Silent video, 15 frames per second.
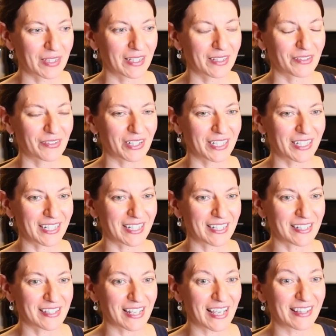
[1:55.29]

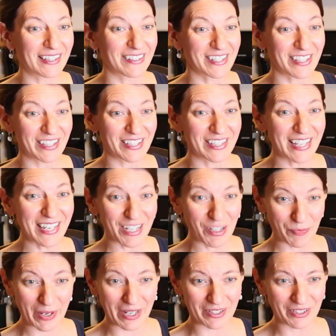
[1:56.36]
ingredients, and there's a sync
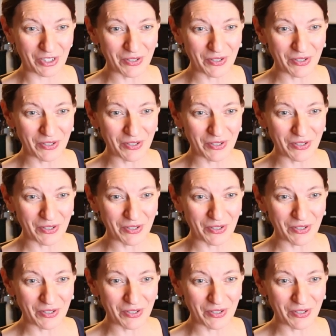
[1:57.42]
button.